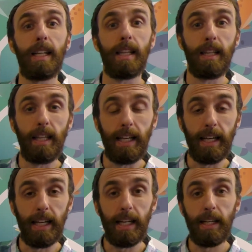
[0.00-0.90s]

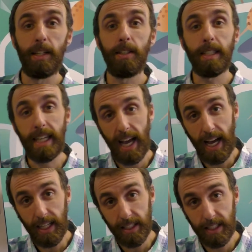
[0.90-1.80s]
Little
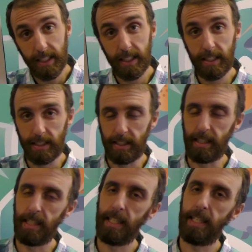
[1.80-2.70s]
cat,
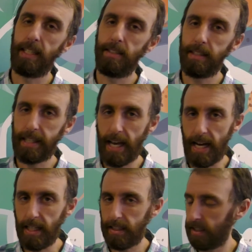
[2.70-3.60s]
little
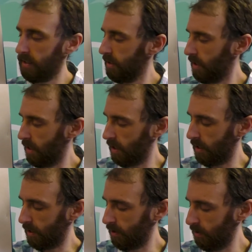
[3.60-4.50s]
cat,
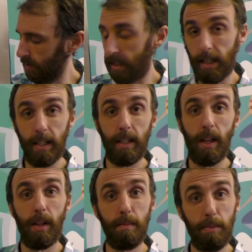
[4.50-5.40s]
are you in
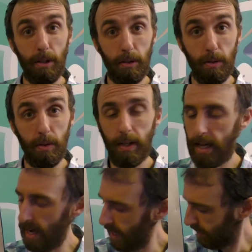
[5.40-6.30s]
the blue
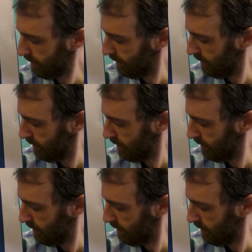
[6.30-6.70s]
hat?